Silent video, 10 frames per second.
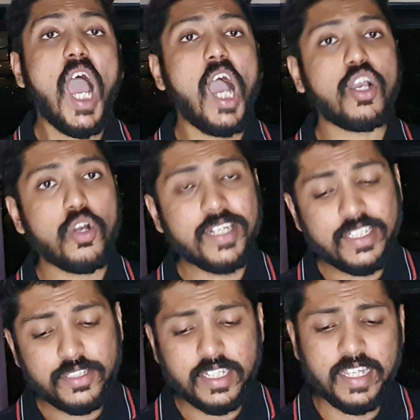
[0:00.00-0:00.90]

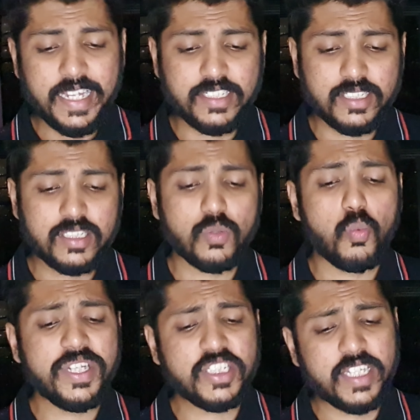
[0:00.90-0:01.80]
According to the legends,
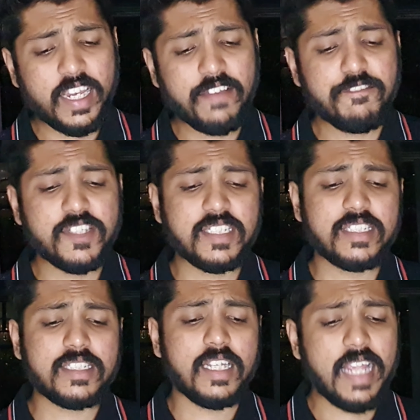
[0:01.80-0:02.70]
which king
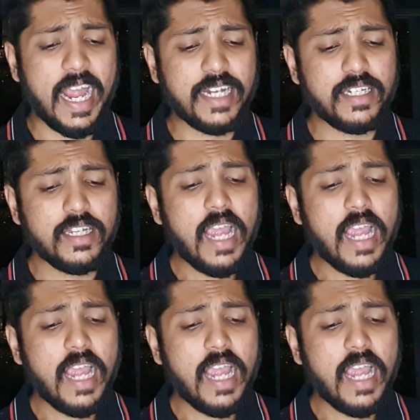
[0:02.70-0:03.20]
visits the land